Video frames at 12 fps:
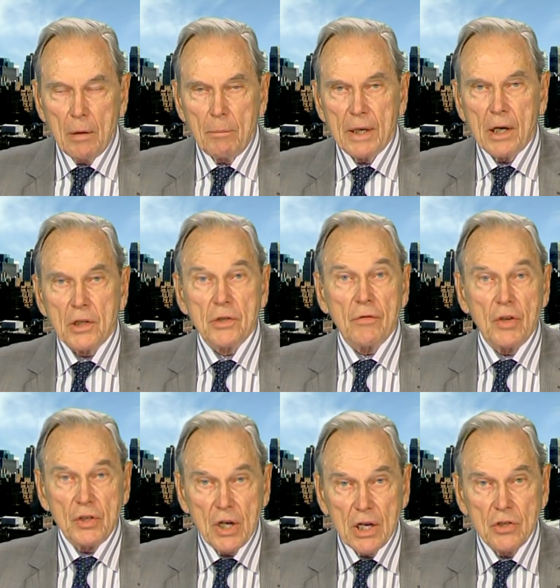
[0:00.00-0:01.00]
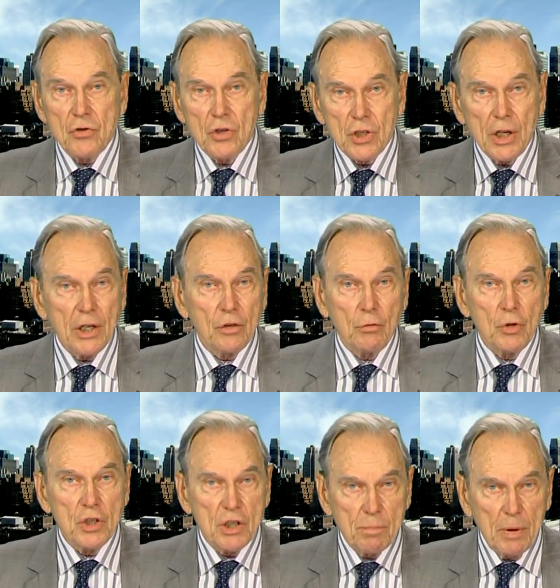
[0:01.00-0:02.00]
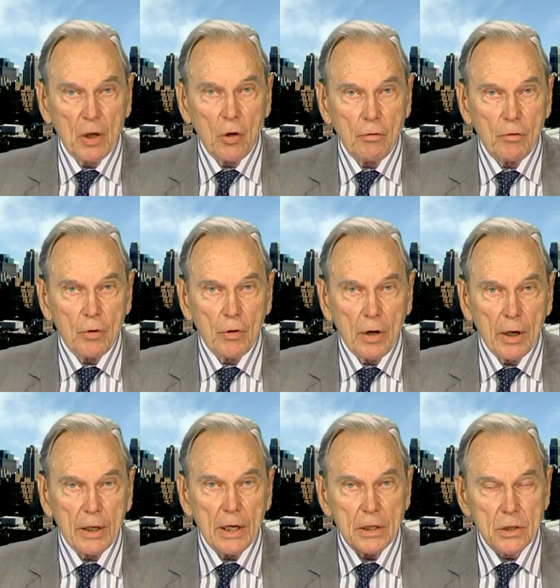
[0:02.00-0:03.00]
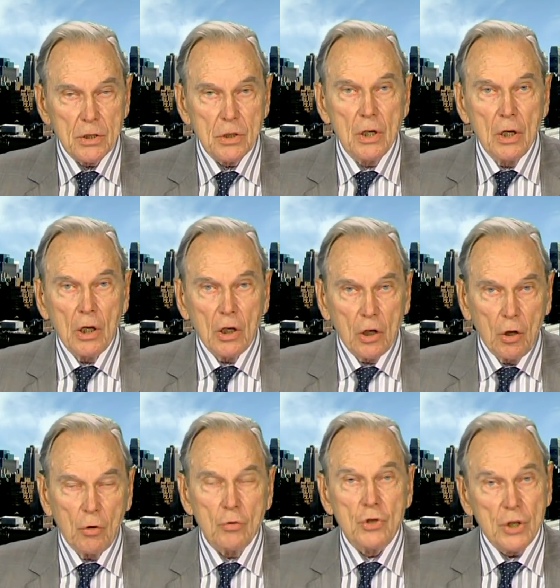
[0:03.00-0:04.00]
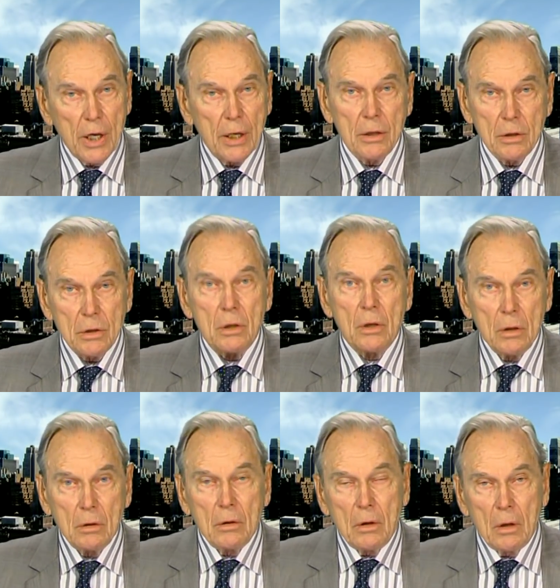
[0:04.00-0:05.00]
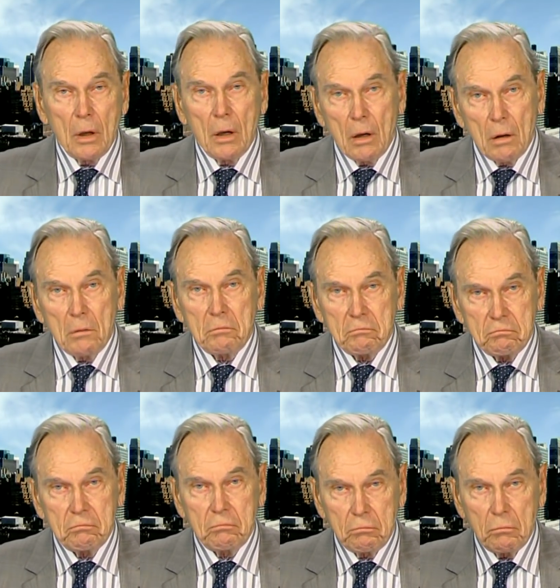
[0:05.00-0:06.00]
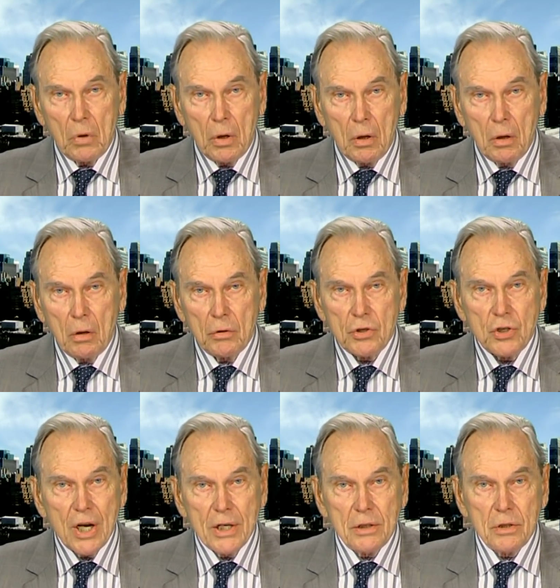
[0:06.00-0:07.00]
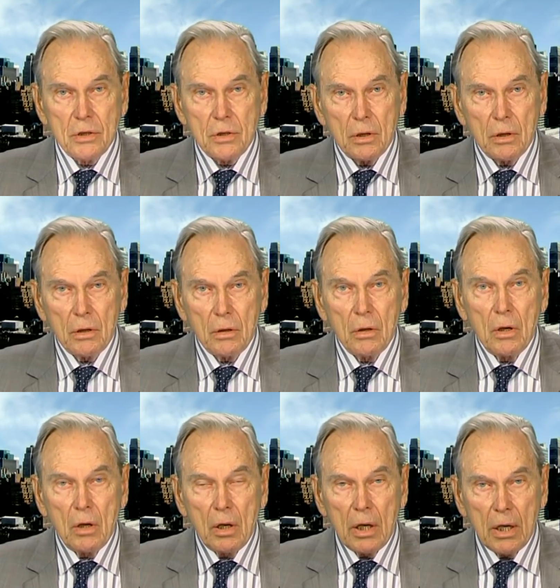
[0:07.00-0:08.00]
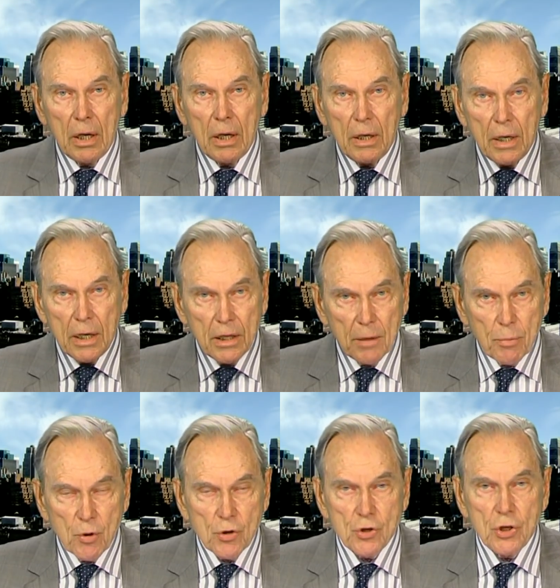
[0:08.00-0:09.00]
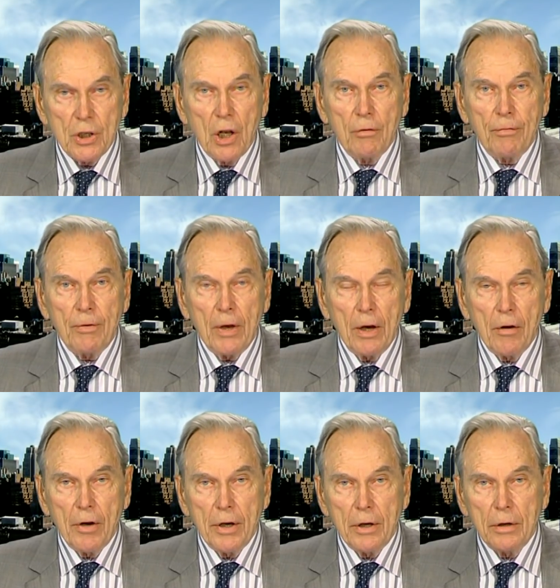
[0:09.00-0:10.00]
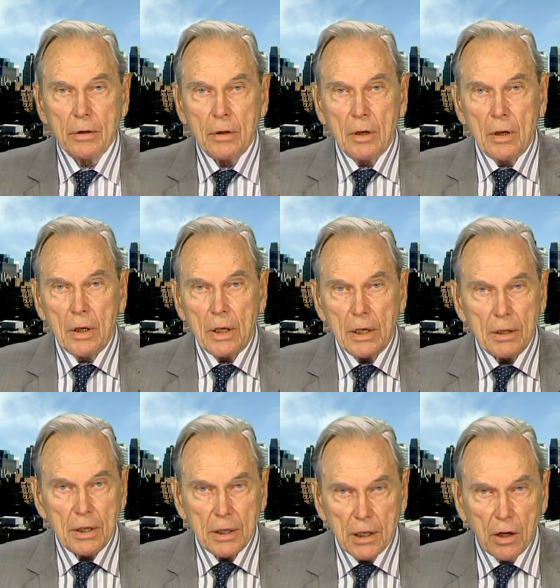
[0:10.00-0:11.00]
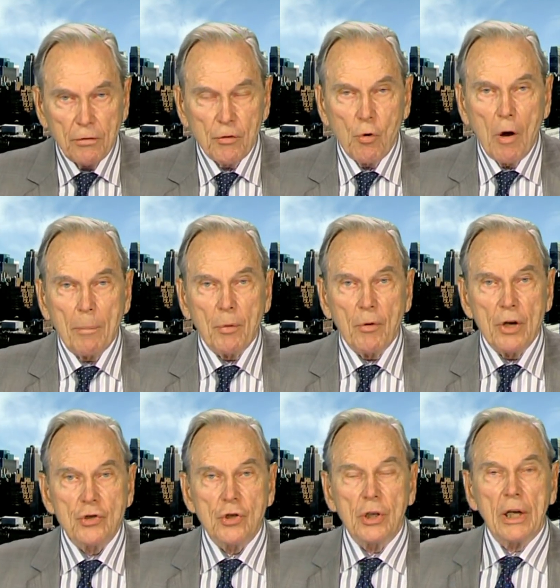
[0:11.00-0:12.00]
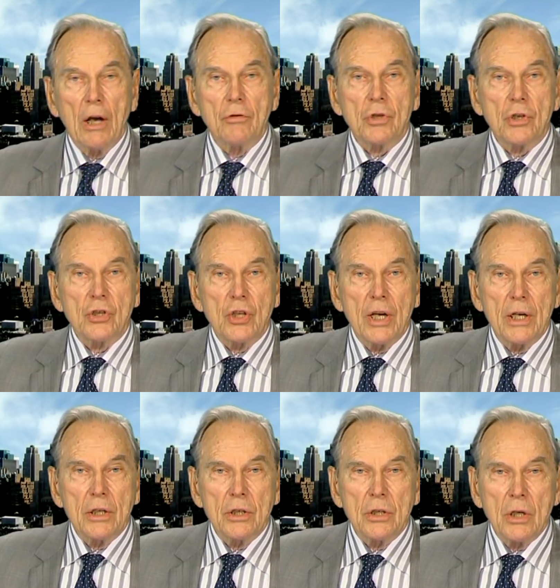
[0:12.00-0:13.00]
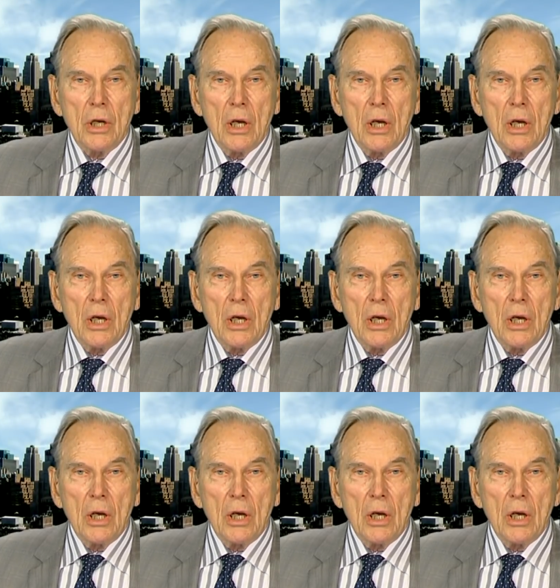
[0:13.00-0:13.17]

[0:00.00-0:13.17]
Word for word: because of the dangers that it would spill over against close and uh, uh, states uh, in the Persian Gulf area, in the Gulf Cooperation Council states,